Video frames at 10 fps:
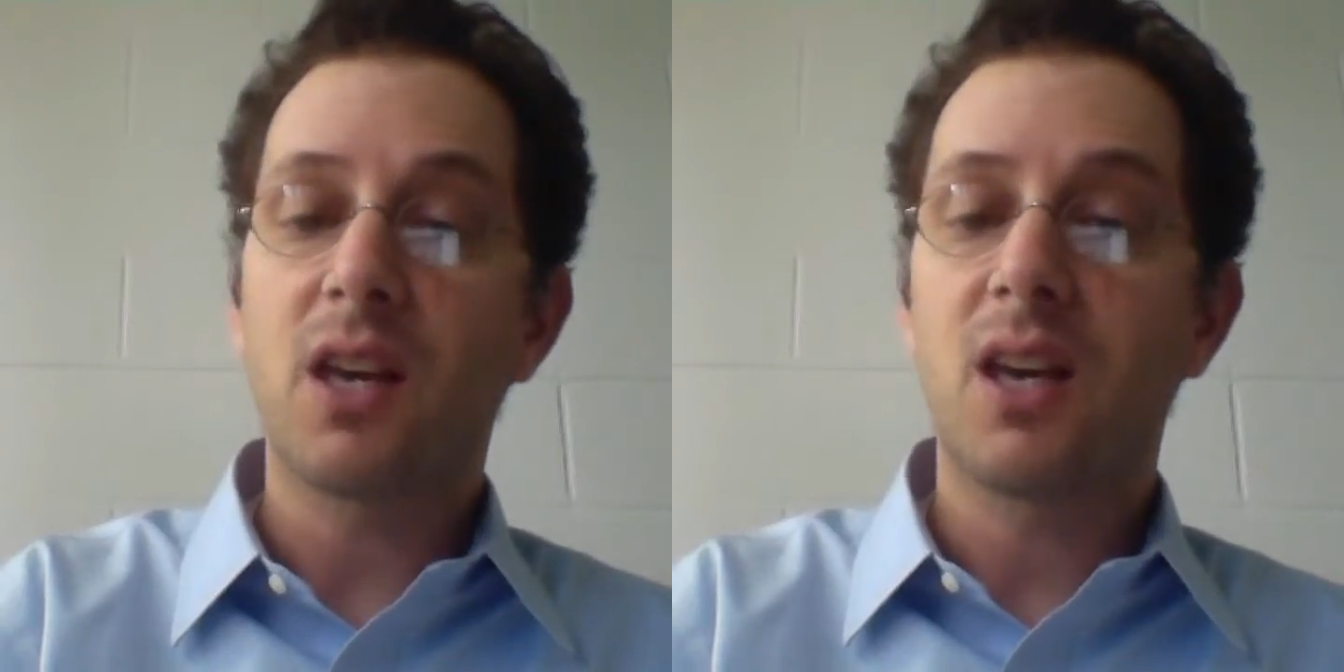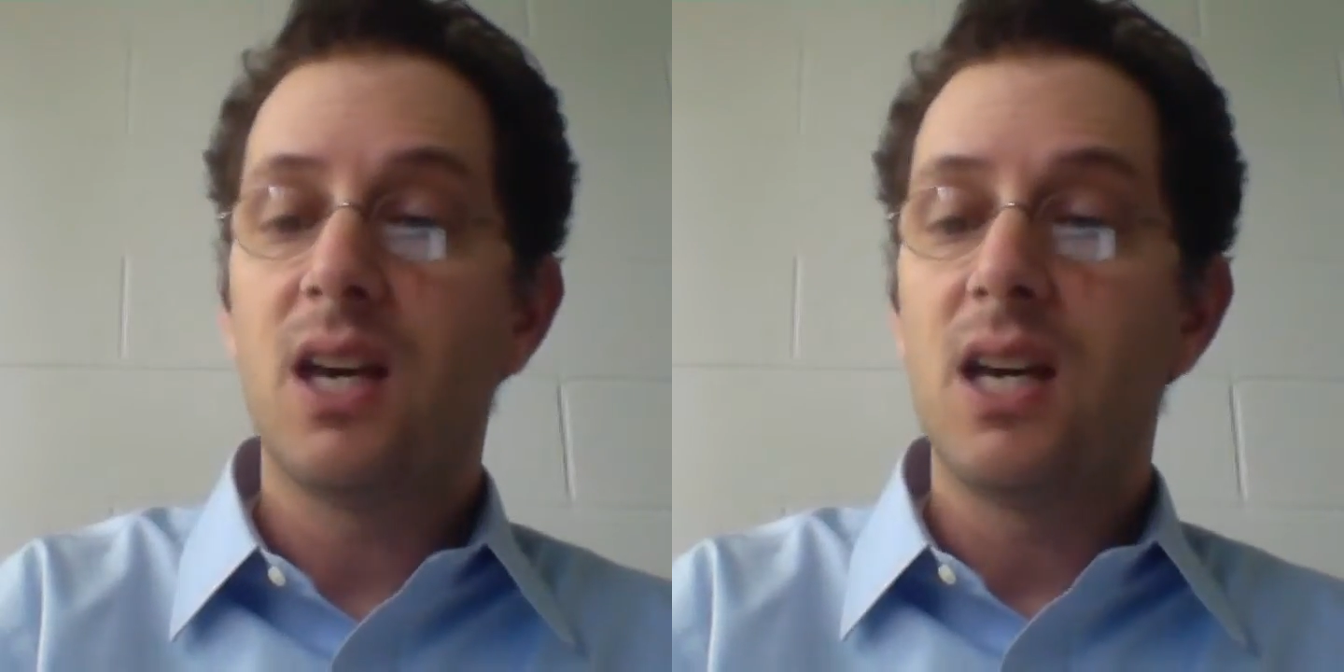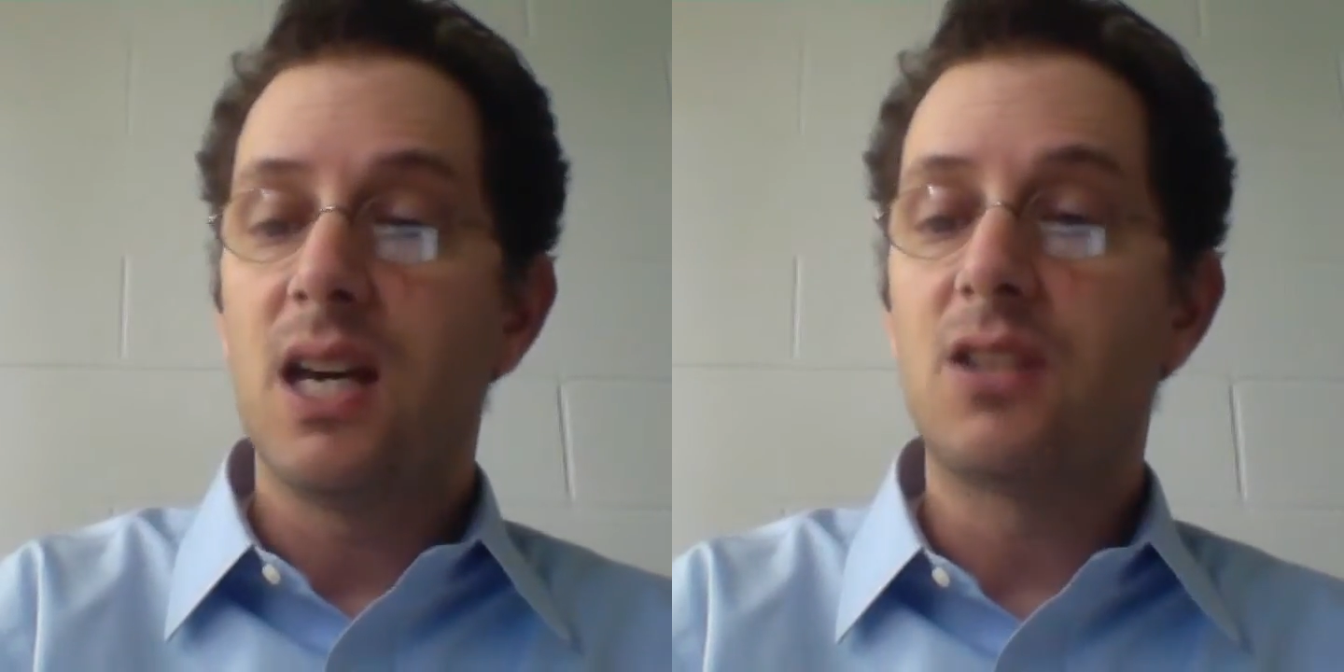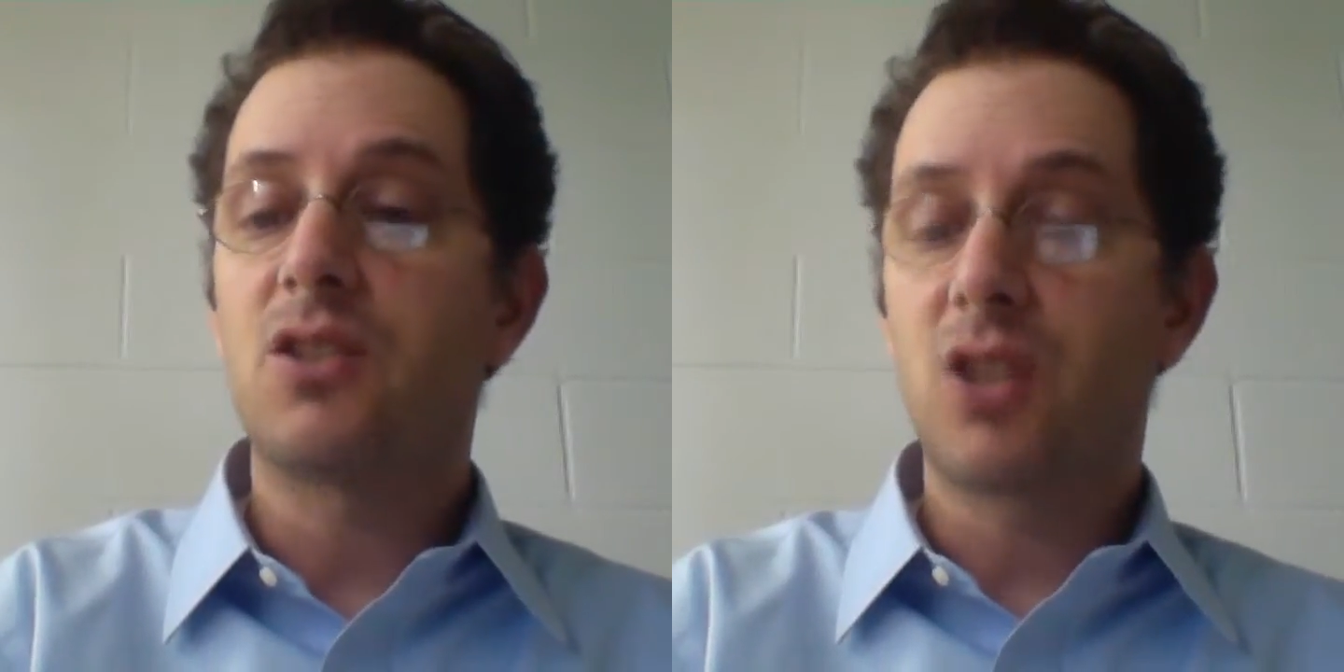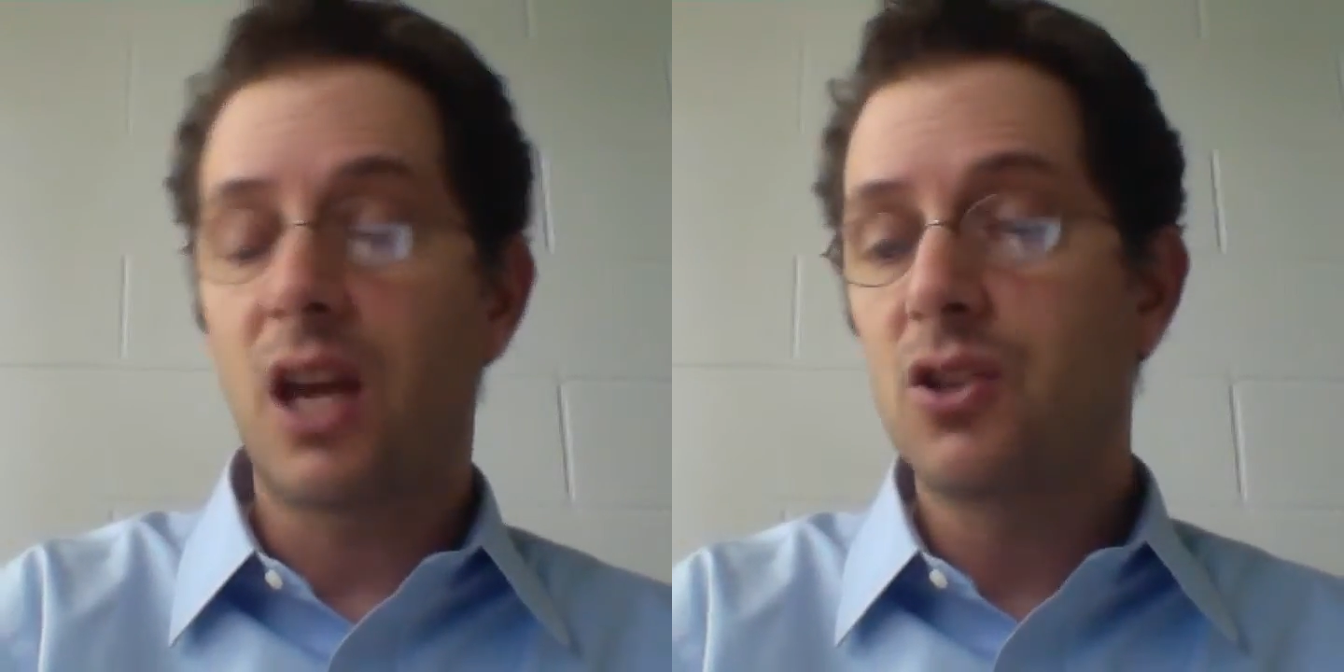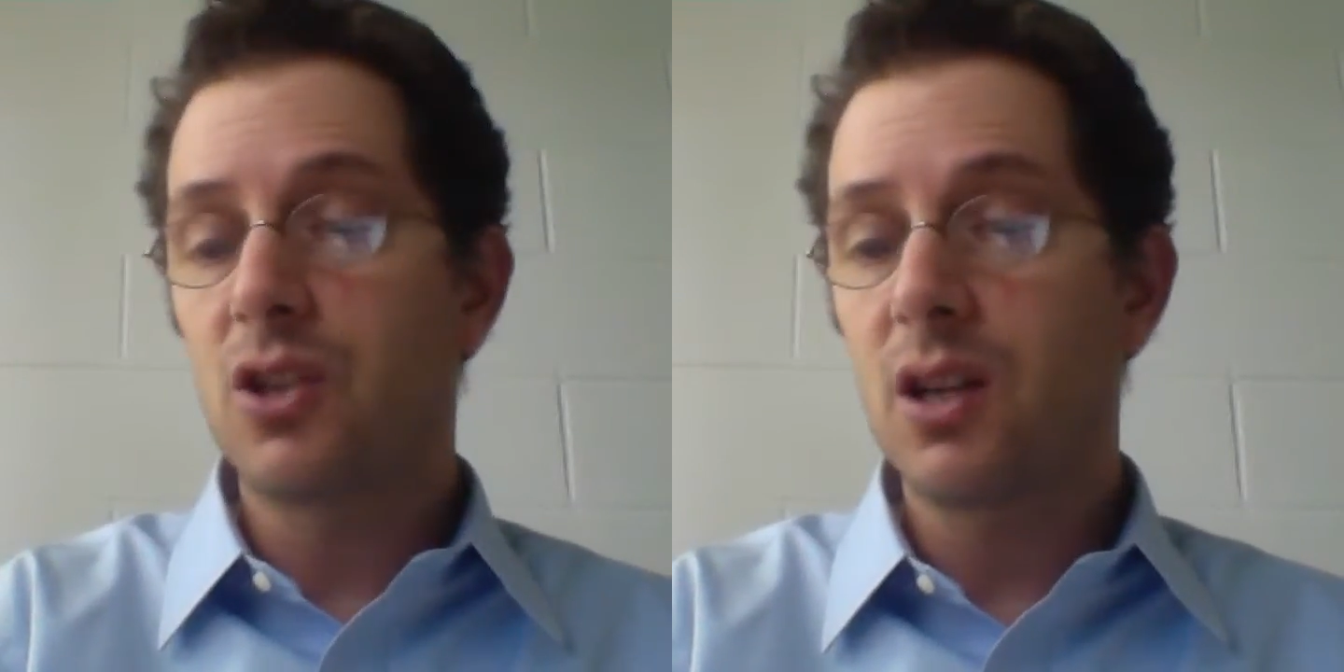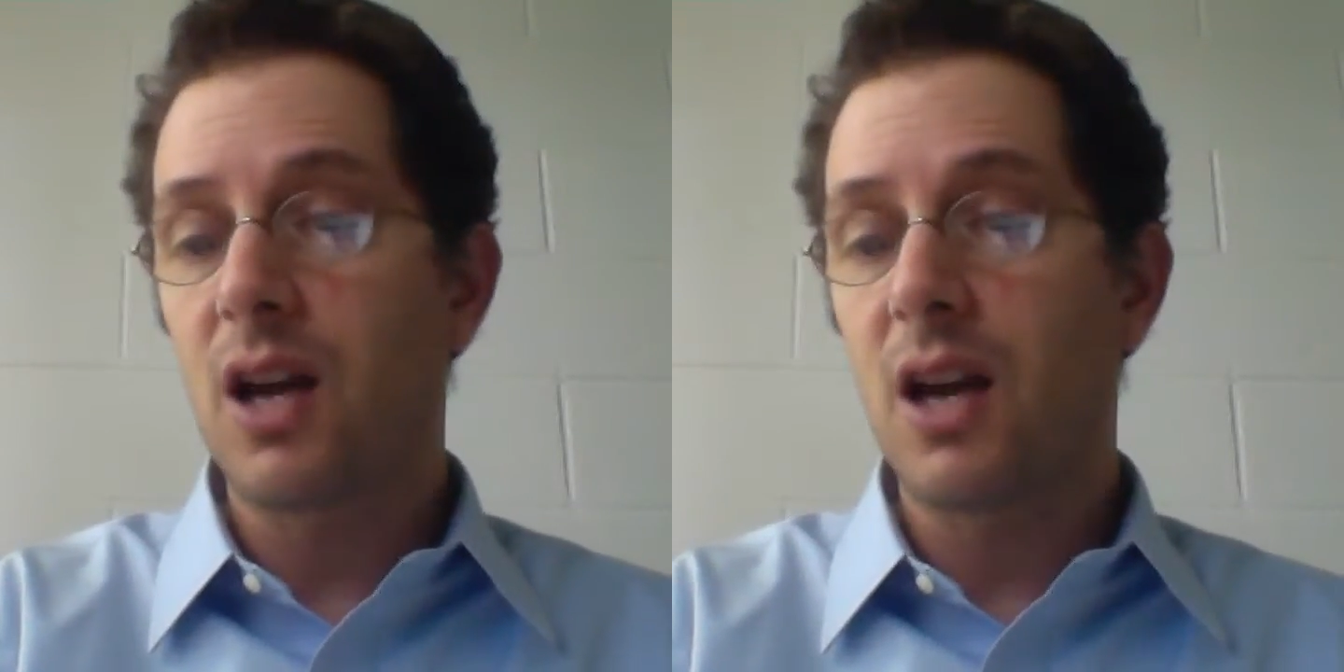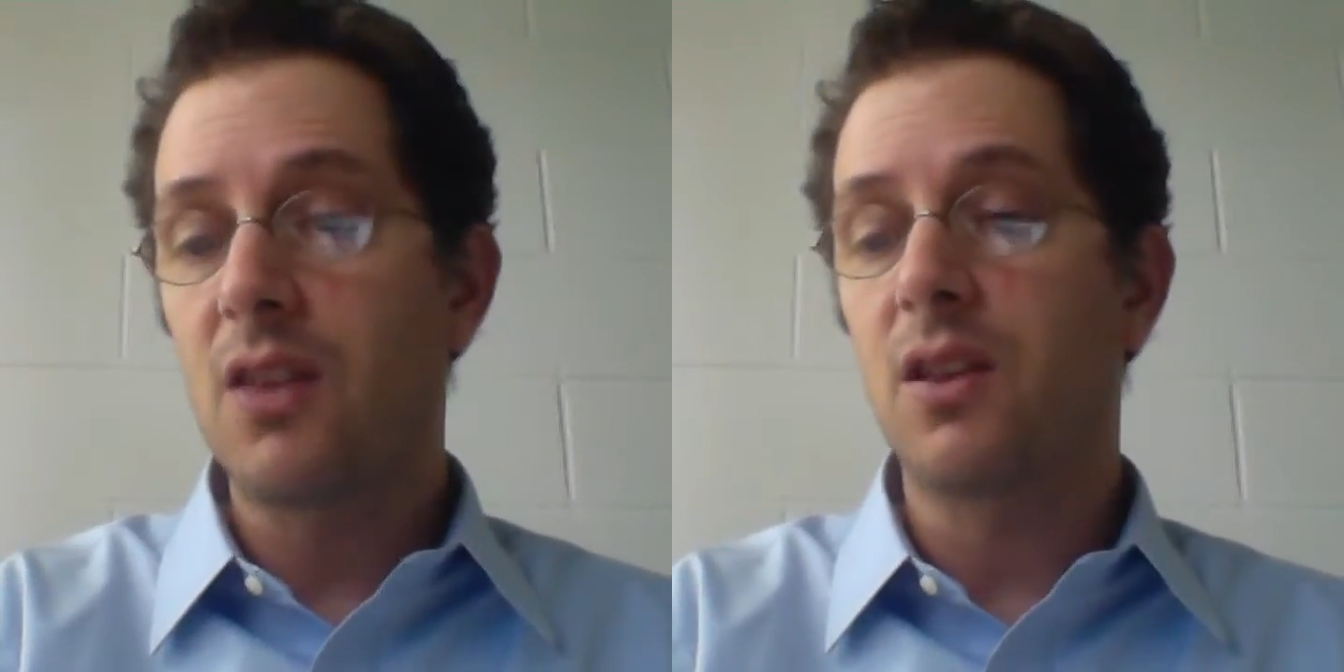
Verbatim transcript: think it's changing.